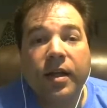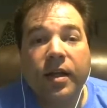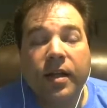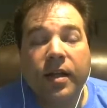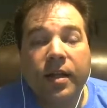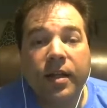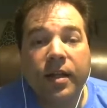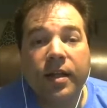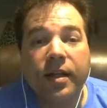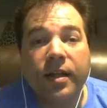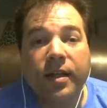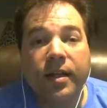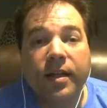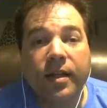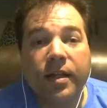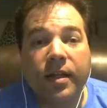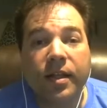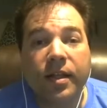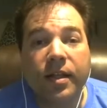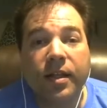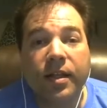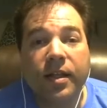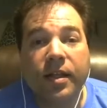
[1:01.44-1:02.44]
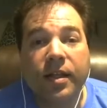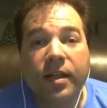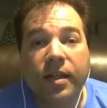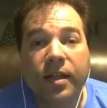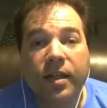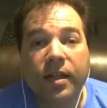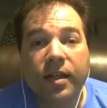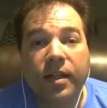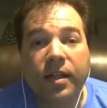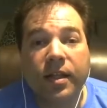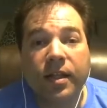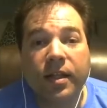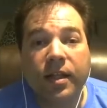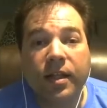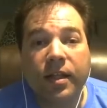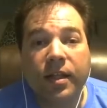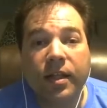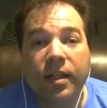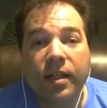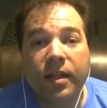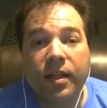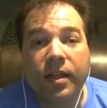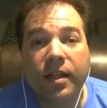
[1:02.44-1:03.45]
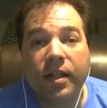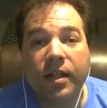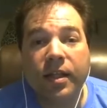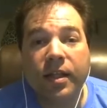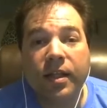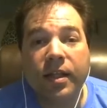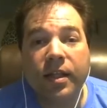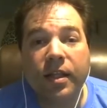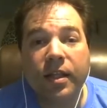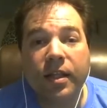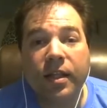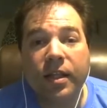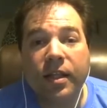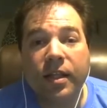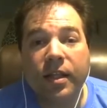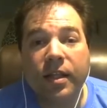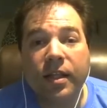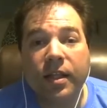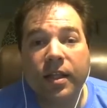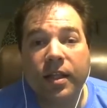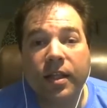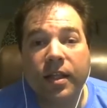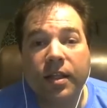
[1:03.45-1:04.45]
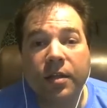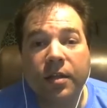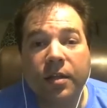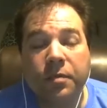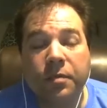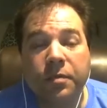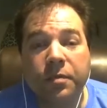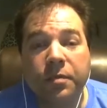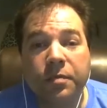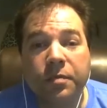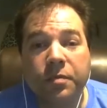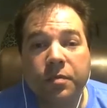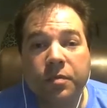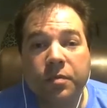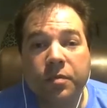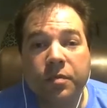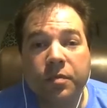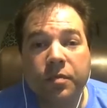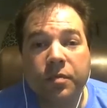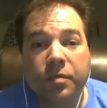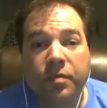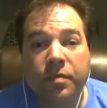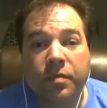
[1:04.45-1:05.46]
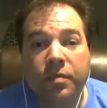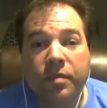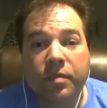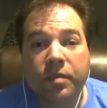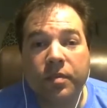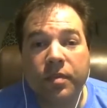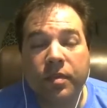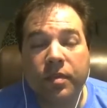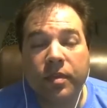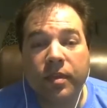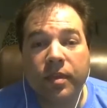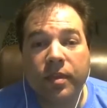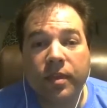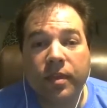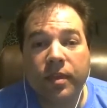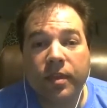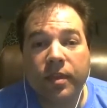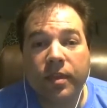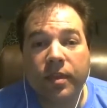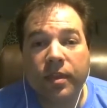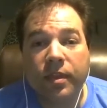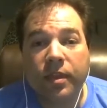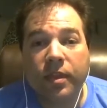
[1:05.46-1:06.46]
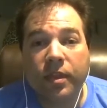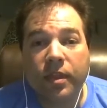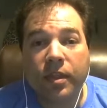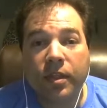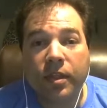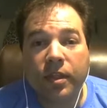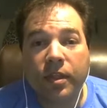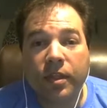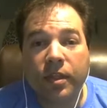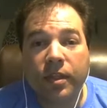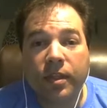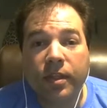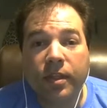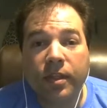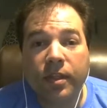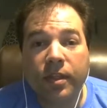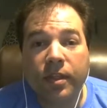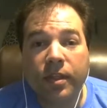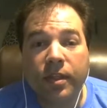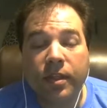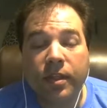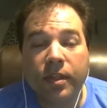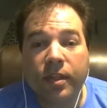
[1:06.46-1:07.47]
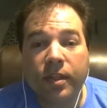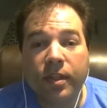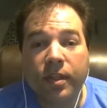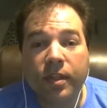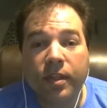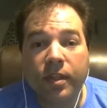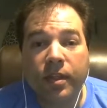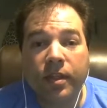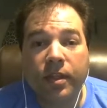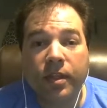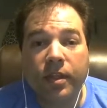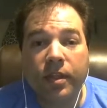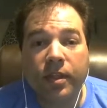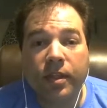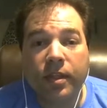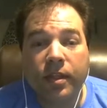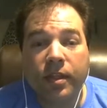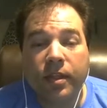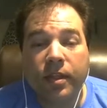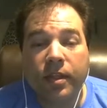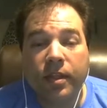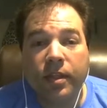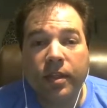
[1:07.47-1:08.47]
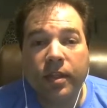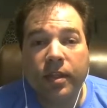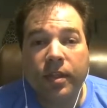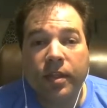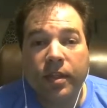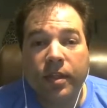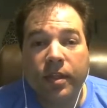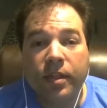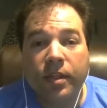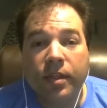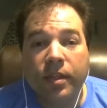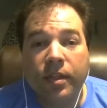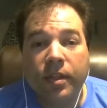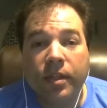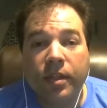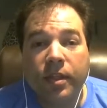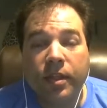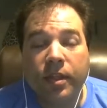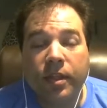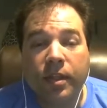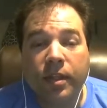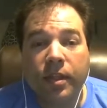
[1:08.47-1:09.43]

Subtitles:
No words are spoken by the person on screen.